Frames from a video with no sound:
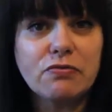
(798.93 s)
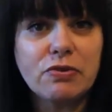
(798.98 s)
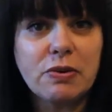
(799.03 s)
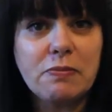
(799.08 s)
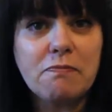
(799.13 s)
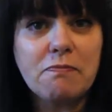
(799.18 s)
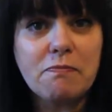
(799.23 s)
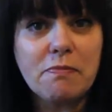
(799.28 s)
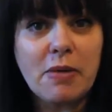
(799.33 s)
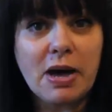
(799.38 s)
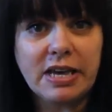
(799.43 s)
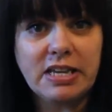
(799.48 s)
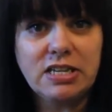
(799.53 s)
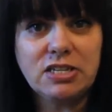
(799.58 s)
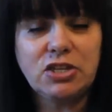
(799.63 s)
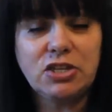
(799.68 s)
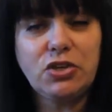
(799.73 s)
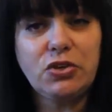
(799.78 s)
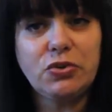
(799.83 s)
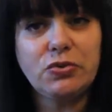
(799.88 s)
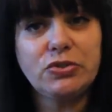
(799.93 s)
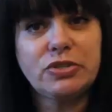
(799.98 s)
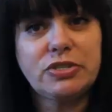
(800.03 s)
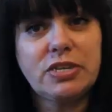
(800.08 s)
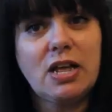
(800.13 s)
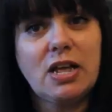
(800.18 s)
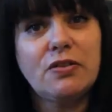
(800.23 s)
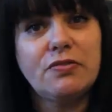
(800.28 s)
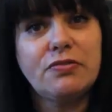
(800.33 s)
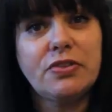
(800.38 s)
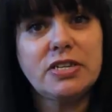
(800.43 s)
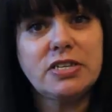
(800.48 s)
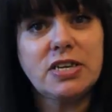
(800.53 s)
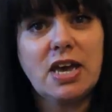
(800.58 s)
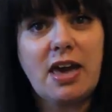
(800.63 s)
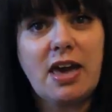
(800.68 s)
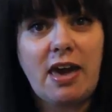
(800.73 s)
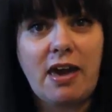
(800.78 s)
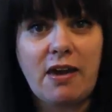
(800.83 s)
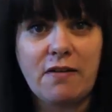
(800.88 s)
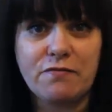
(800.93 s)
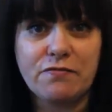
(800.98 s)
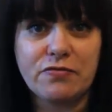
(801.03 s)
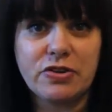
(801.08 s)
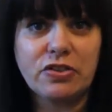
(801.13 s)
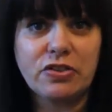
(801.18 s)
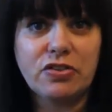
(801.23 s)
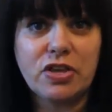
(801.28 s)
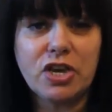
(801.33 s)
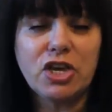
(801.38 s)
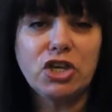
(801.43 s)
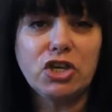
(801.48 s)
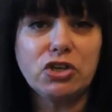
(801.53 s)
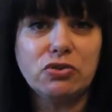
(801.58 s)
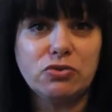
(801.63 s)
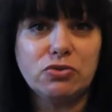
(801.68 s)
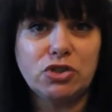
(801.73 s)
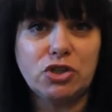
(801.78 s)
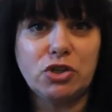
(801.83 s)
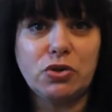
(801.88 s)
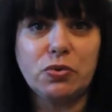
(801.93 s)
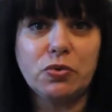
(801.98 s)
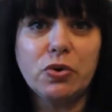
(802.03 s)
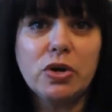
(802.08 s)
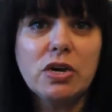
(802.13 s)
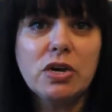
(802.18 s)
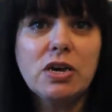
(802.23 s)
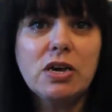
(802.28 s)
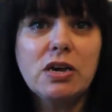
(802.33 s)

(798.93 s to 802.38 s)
reminding yourself that everything you do